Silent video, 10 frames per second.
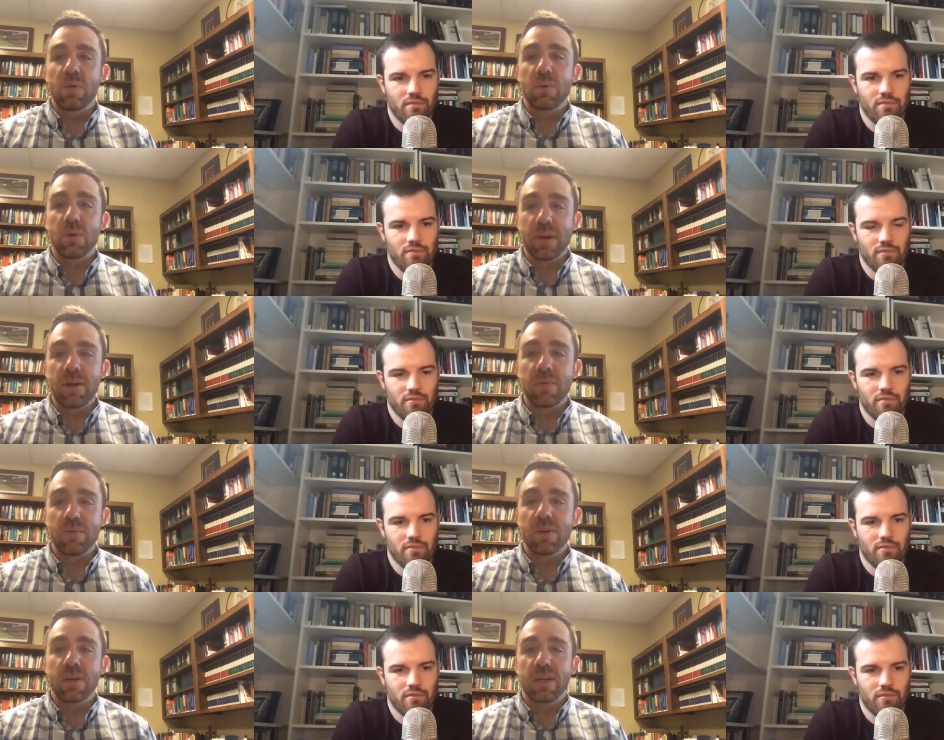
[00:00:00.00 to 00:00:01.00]
Speaker 1: we're about. We want
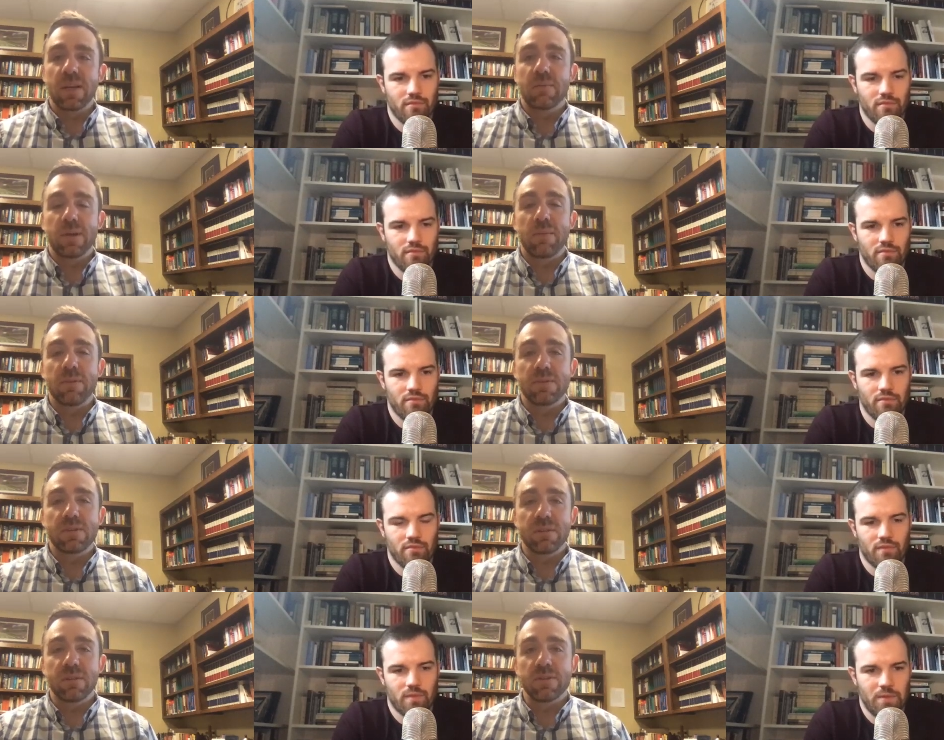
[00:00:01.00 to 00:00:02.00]
to connect Baptists to the
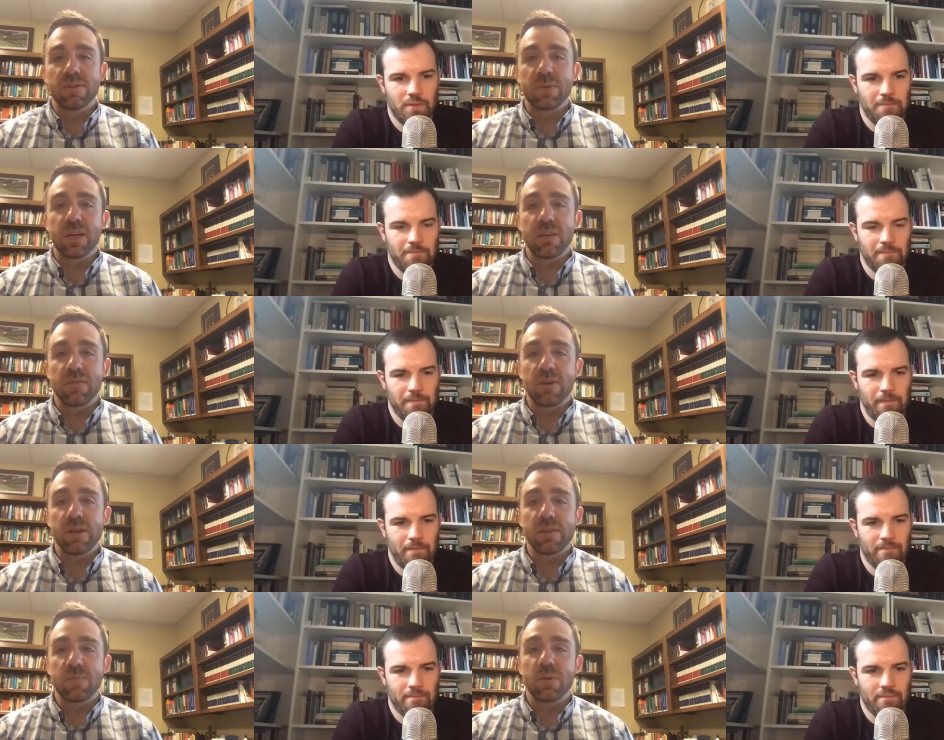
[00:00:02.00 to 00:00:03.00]
larger body of Christ,
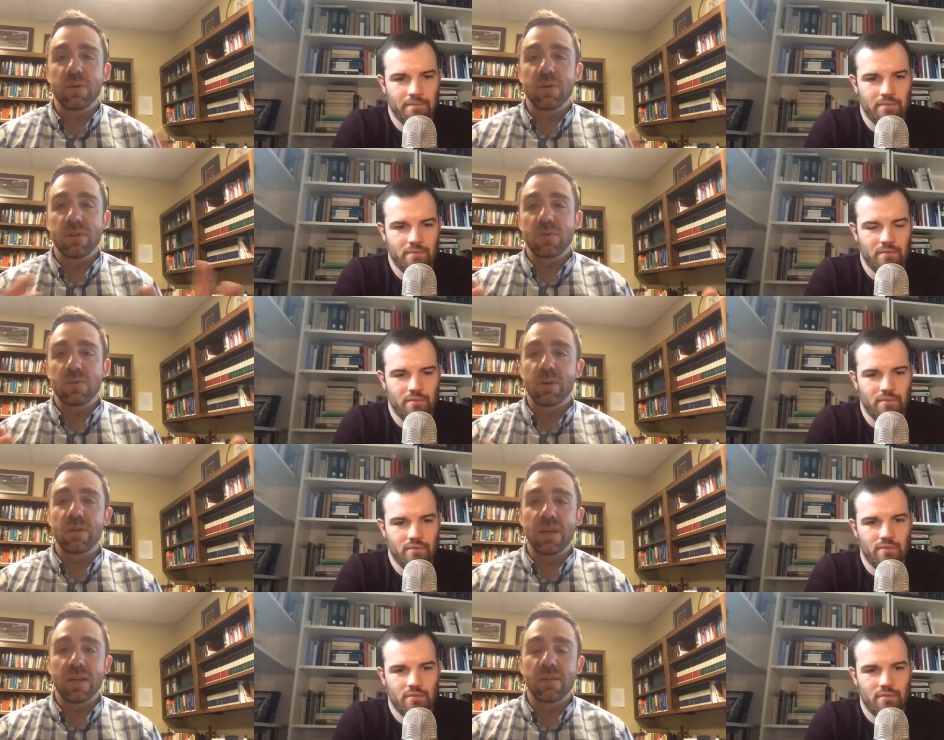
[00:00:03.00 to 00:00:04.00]
both historically
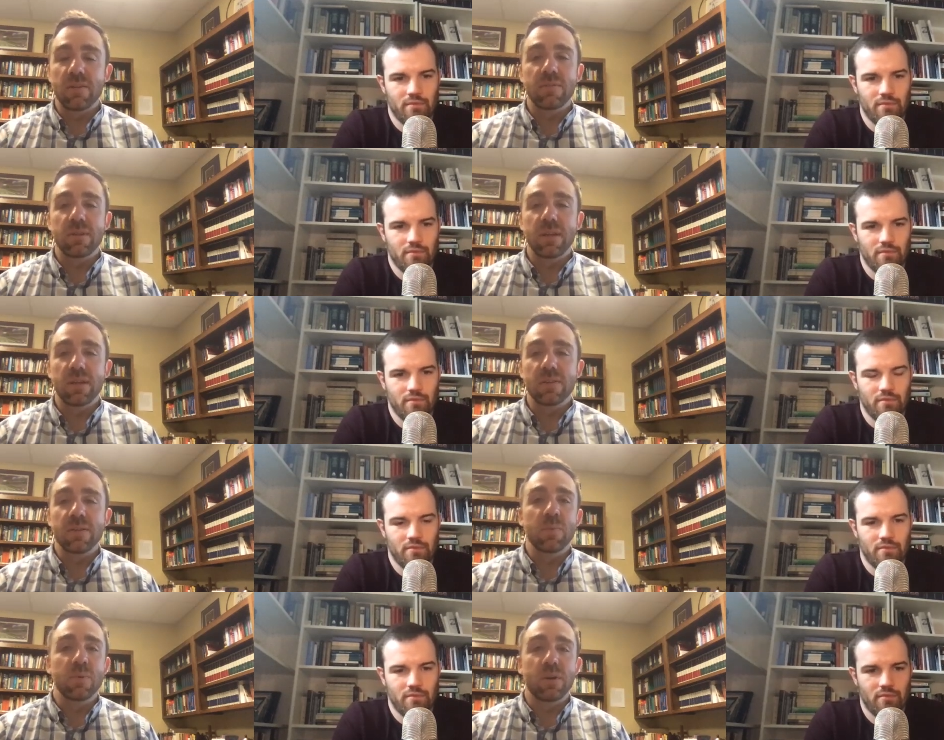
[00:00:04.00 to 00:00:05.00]
and, and
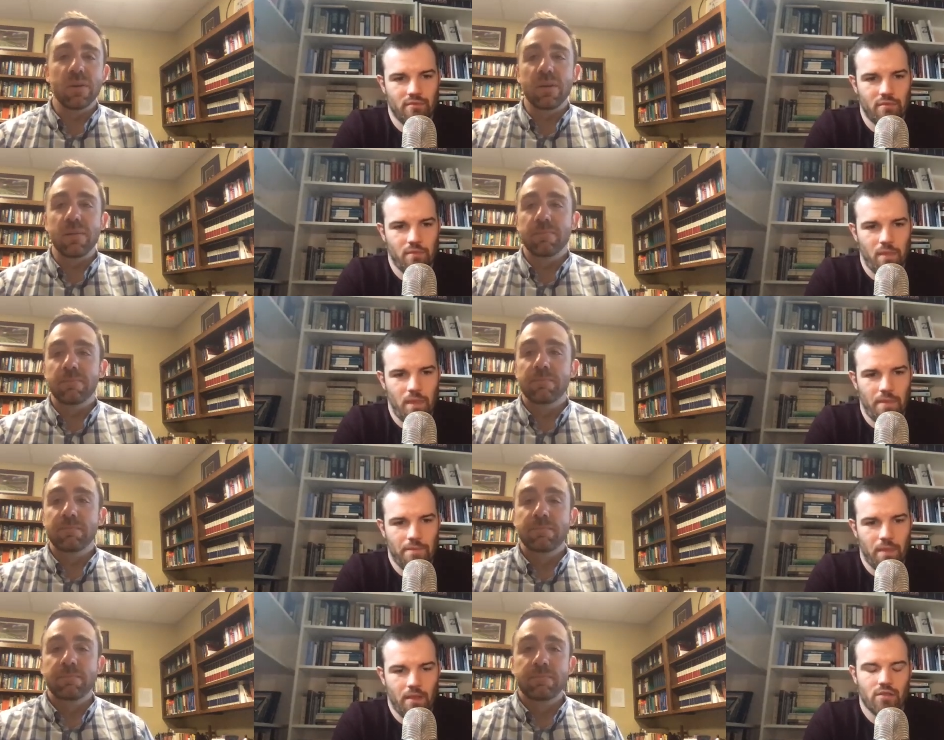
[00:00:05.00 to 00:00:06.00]
contemporarily.
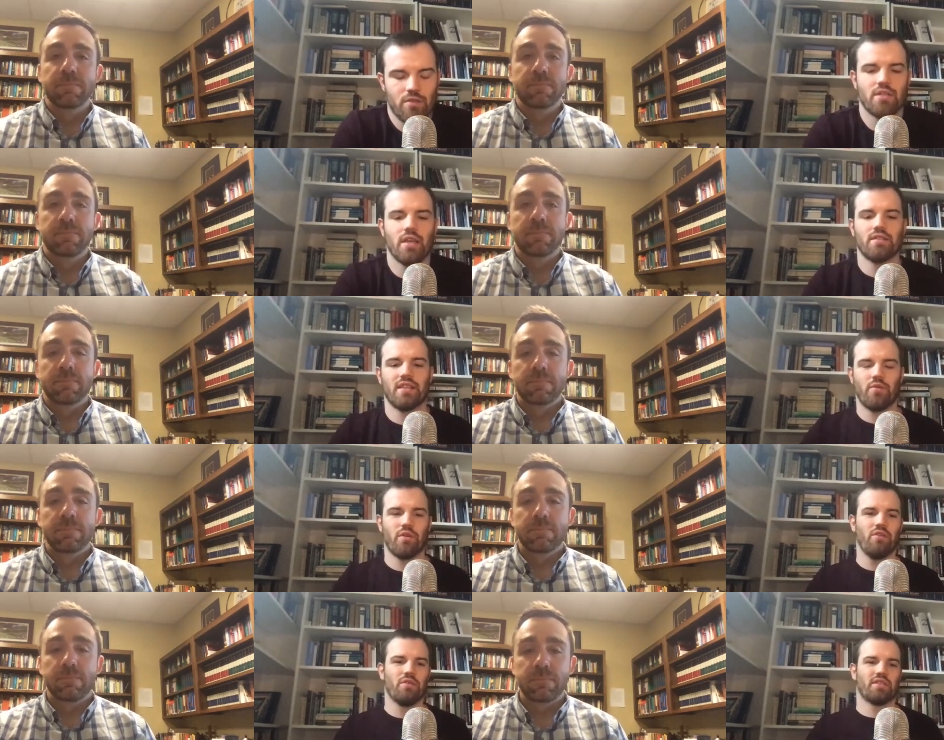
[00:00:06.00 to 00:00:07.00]
Speaker 2: So it sounds like when
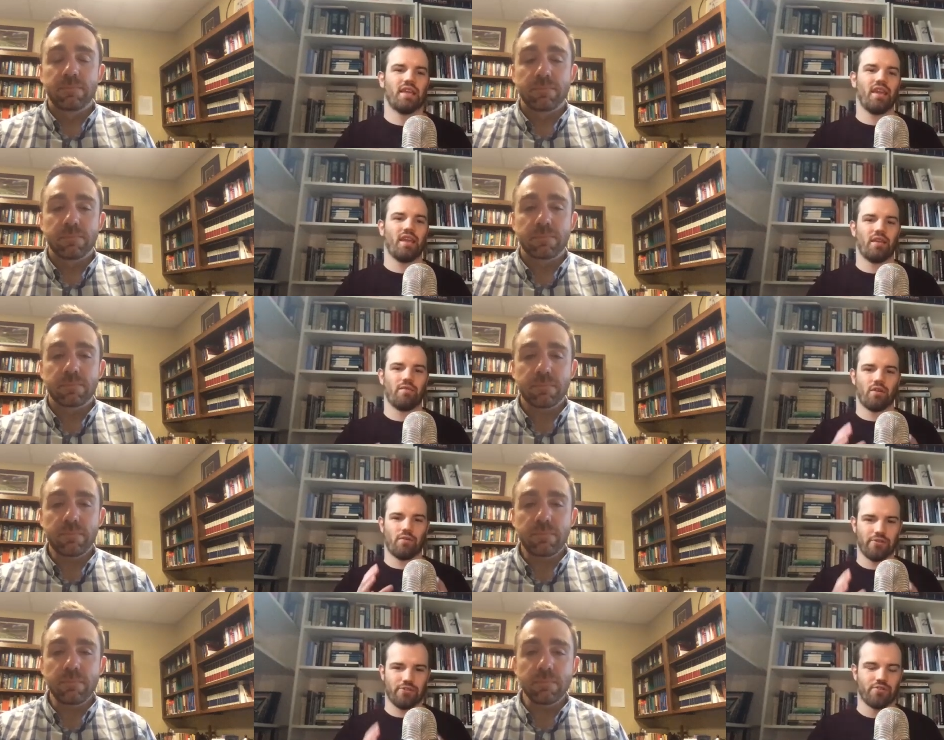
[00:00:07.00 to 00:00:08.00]
you say kind of a
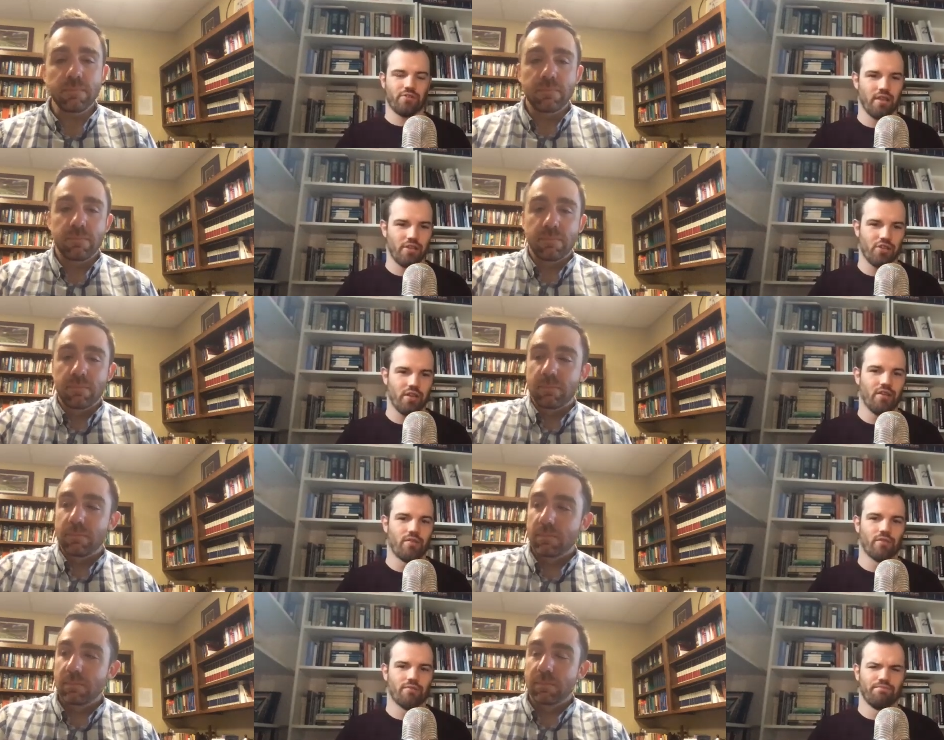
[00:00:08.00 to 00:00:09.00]
Christian tradition
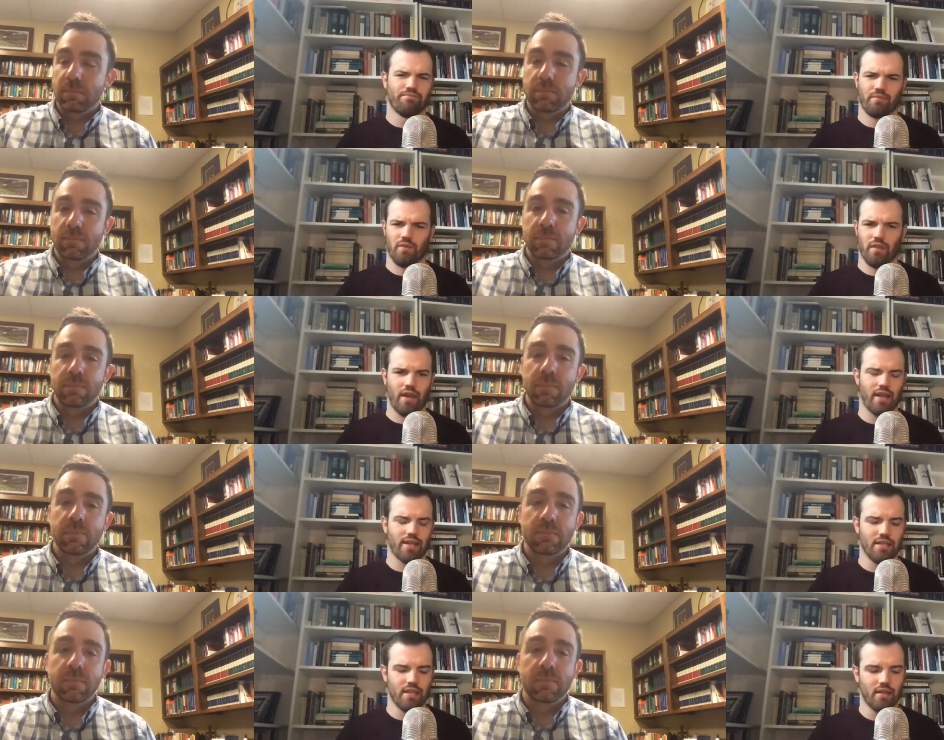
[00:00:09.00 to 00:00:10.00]
or that
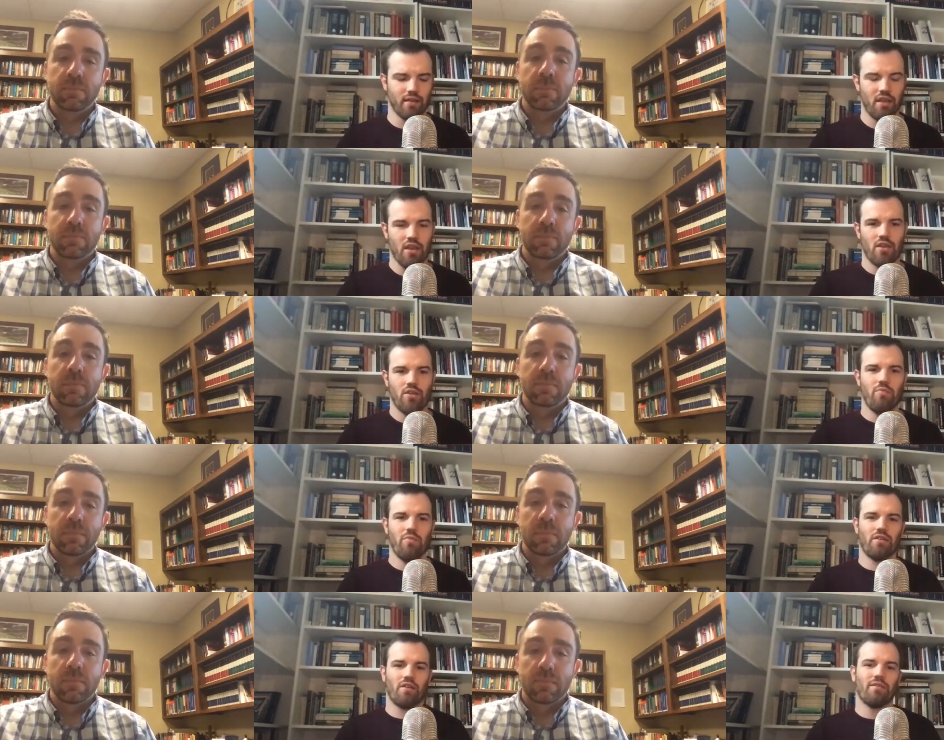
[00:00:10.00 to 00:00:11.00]
idea, you
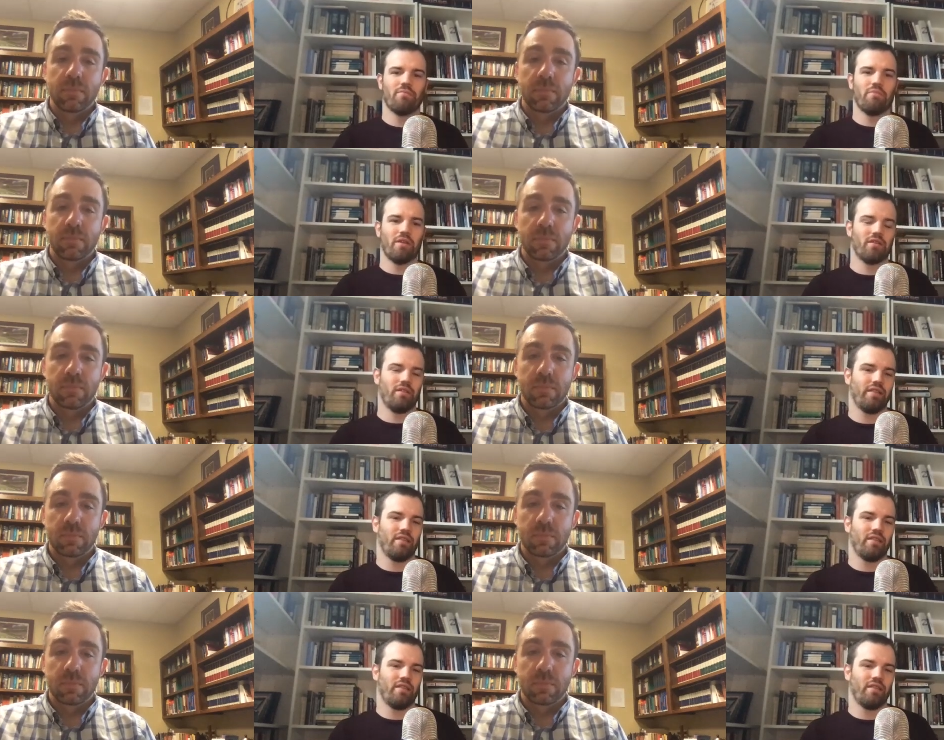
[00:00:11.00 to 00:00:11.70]
mean not merely the